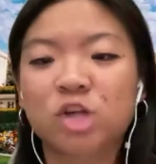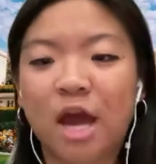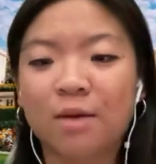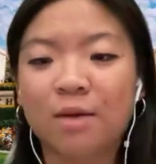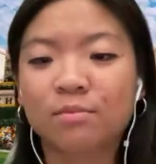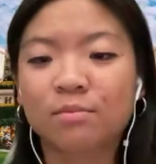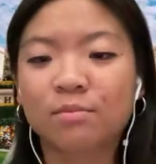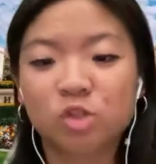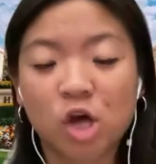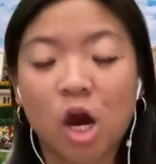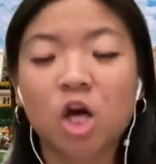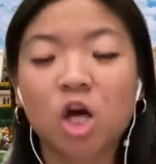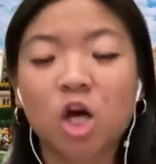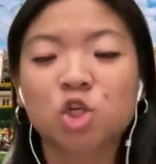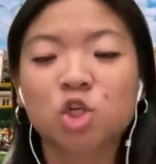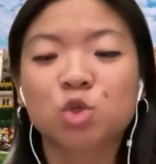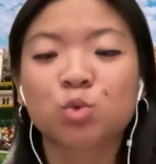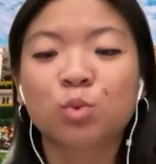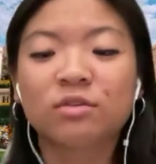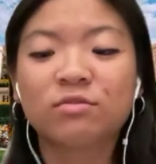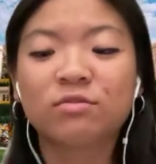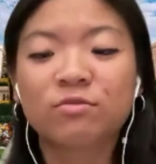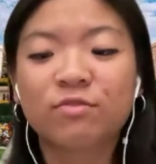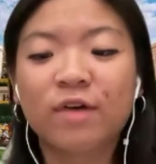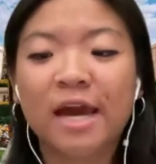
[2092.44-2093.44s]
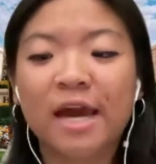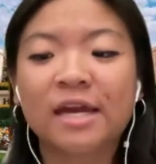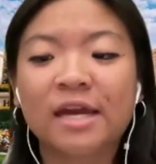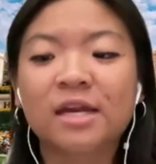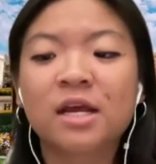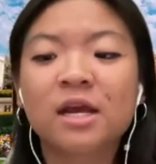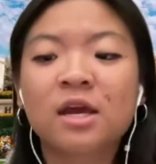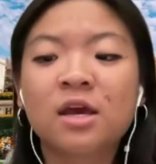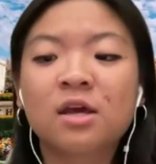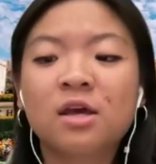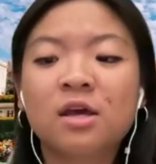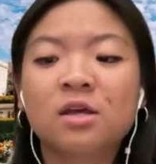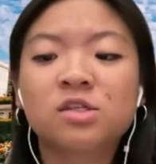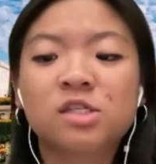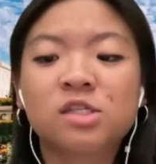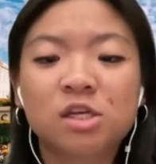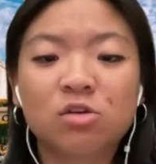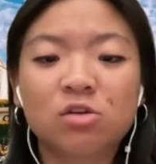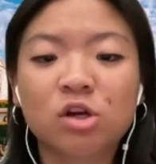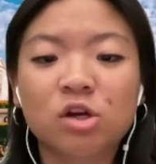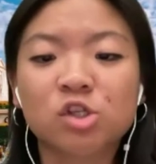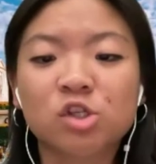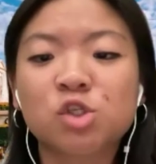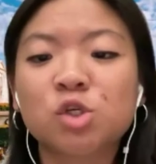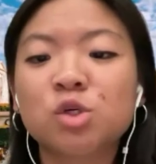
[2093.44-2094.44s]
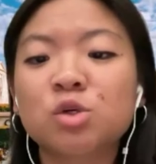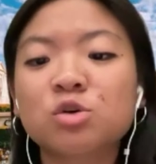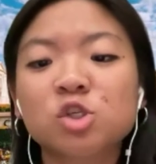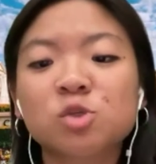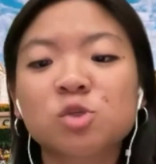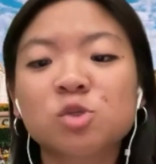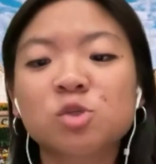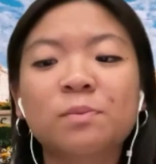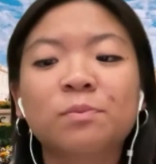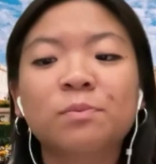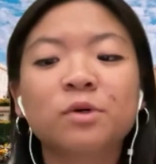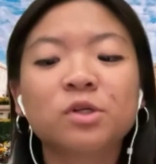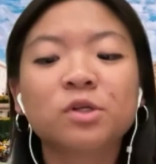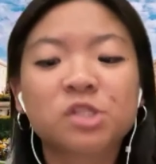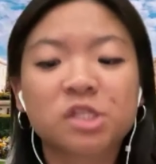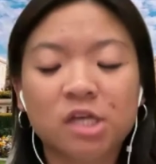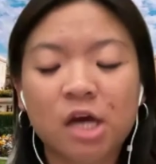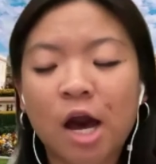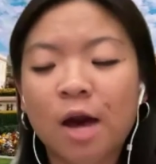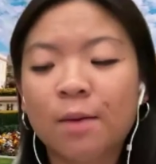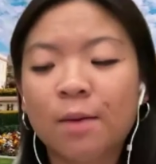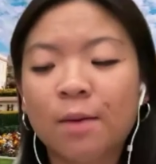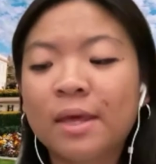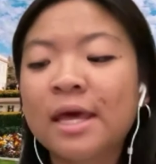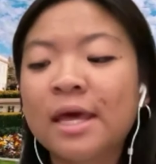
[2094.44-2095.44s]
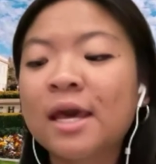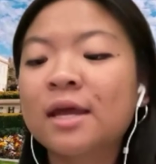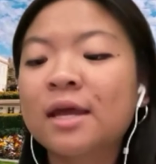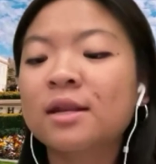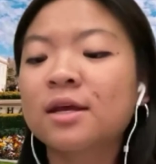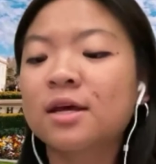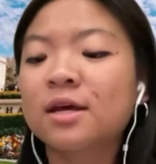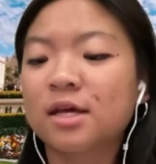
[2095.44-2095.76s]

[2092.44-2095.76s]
Dodge would invite Seacrest Studios people to come in